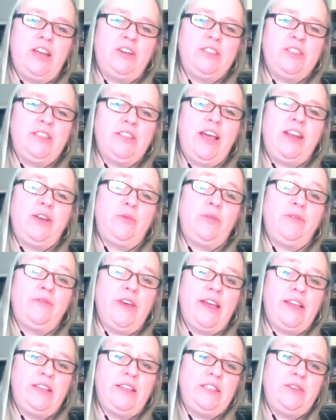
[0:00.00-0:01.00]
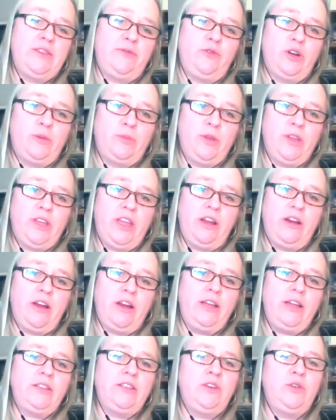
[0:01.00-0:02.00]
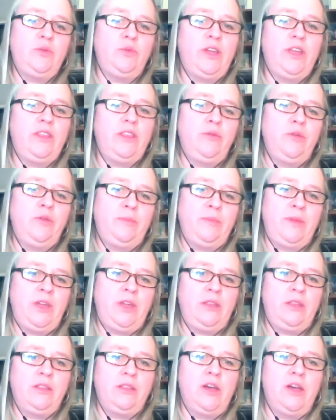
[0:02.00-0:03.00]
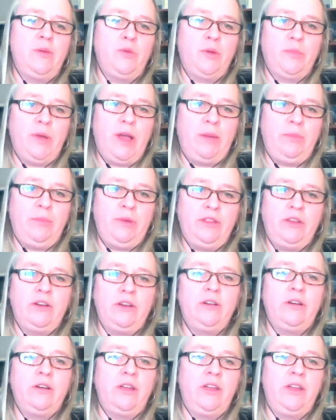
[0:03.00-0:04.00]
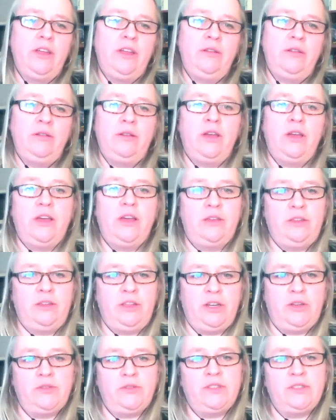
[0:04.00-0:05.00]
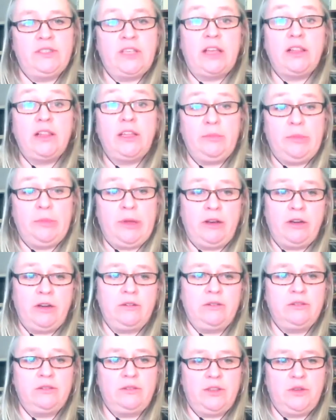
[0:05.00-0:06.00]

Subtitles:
and Congress on how to revise the Affordable Care Act in a way that would make the law more popular and sell it better?